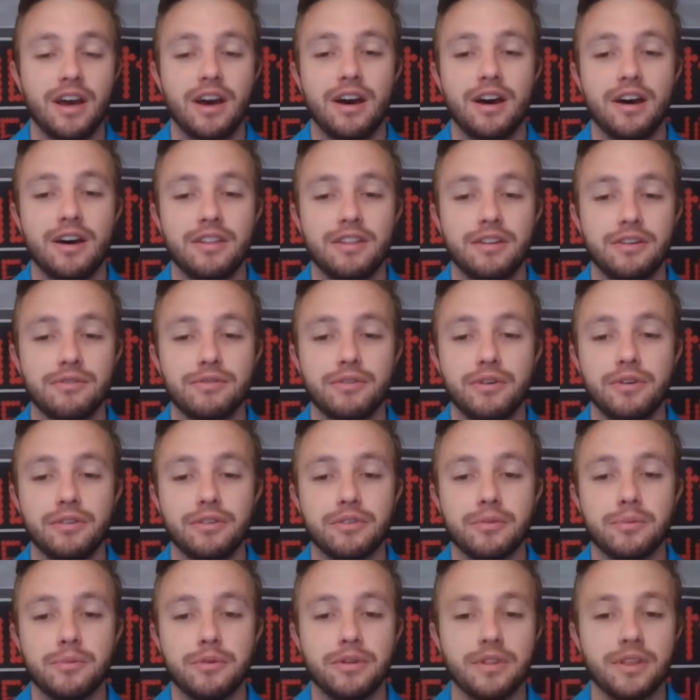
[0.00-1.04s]
uh, they're
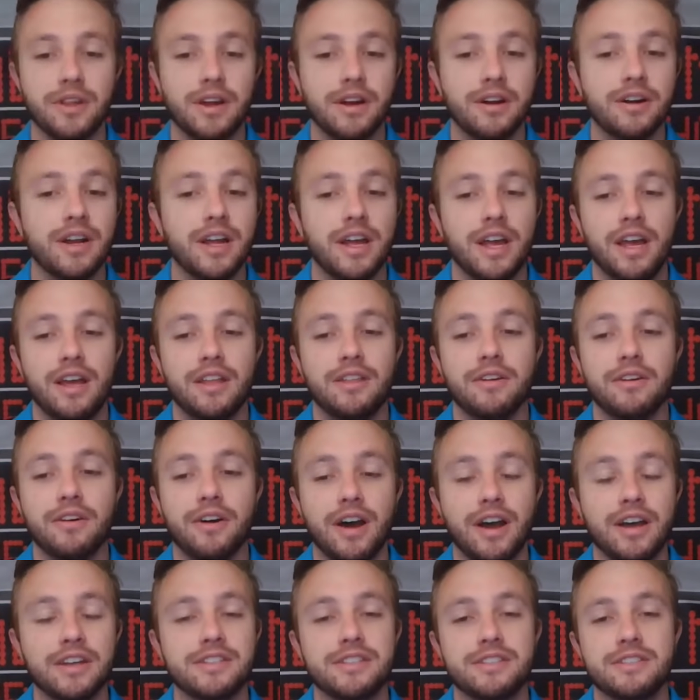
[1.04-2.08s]
vulnerable there. And their
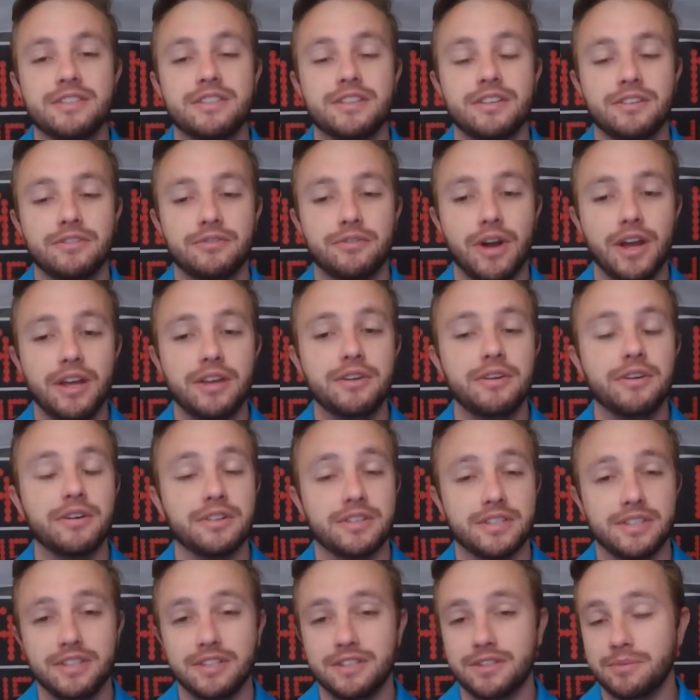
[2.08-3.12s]
last regular
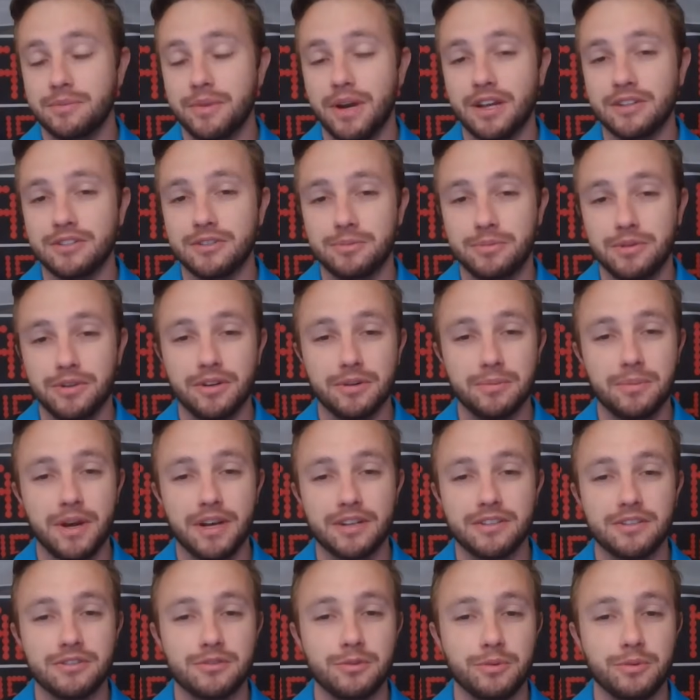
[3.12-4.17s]
season matchup, you look back
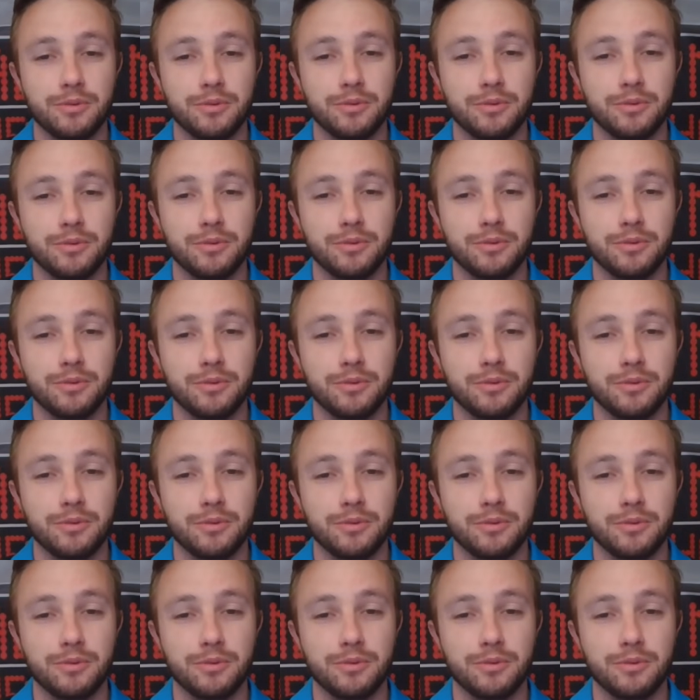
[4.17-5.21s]
to 2022.
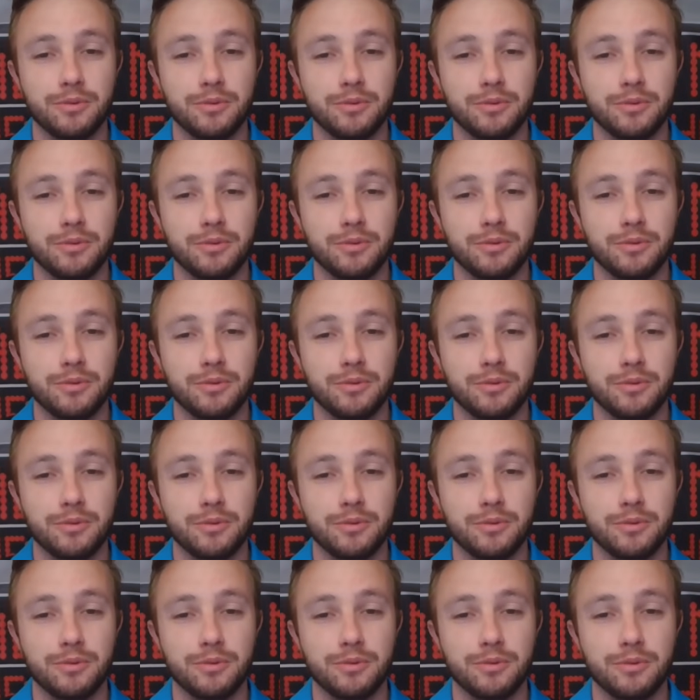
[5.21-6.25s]
Christian Kirk had
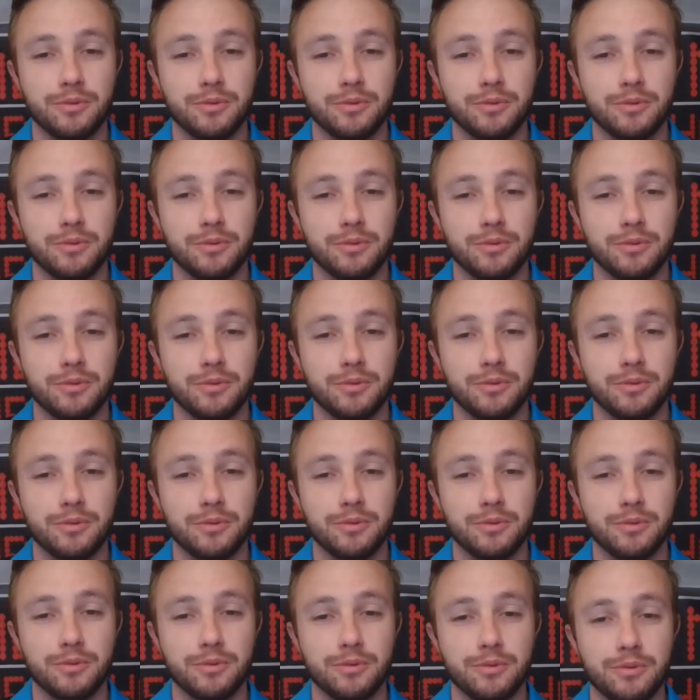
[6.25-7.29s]
nine catches for
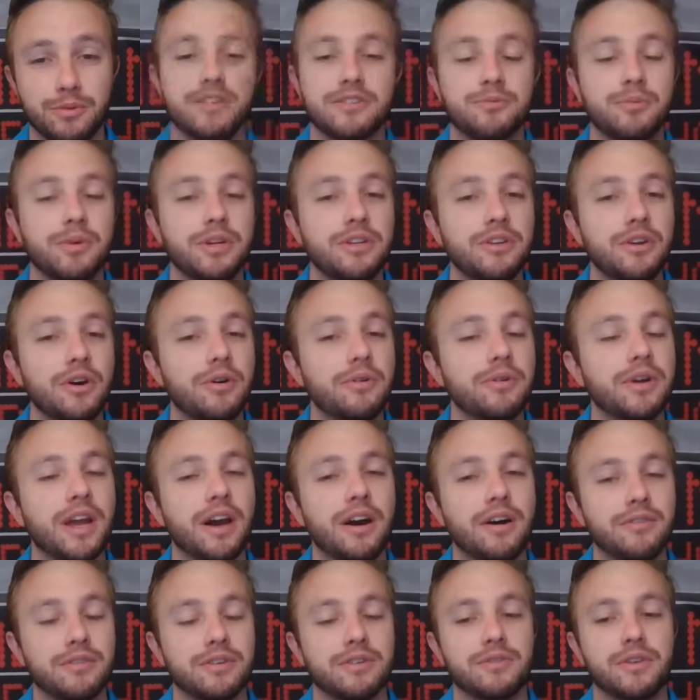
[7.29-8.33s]
105 yards. We know
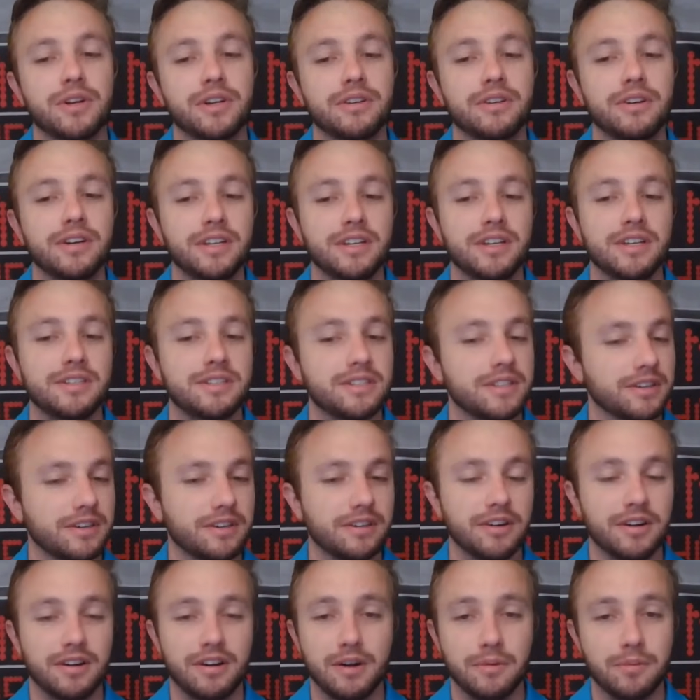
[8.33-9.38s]
Calvin Ridley is the
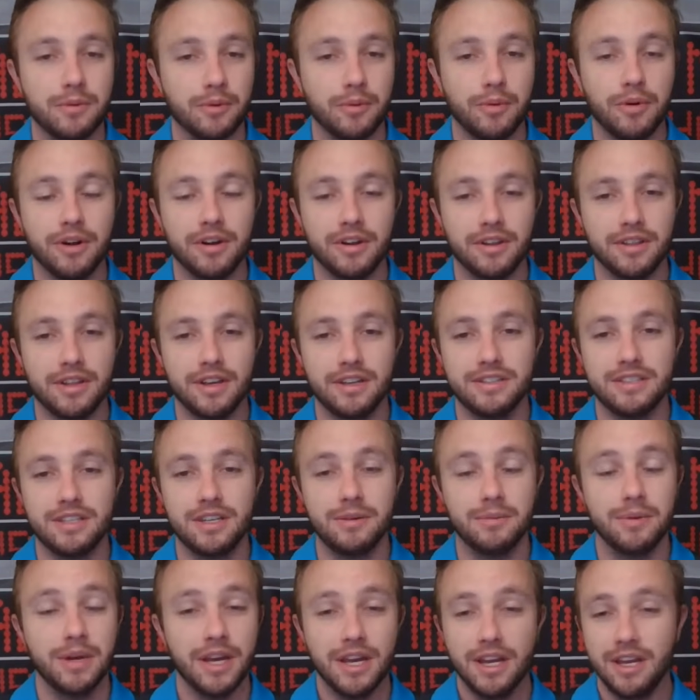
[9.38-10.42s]
clear number one on that
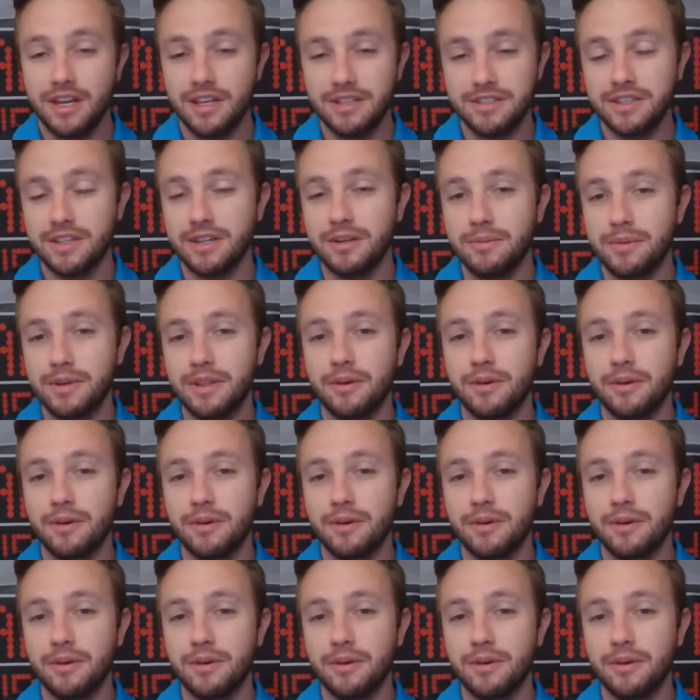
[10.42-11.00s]
team. He's going to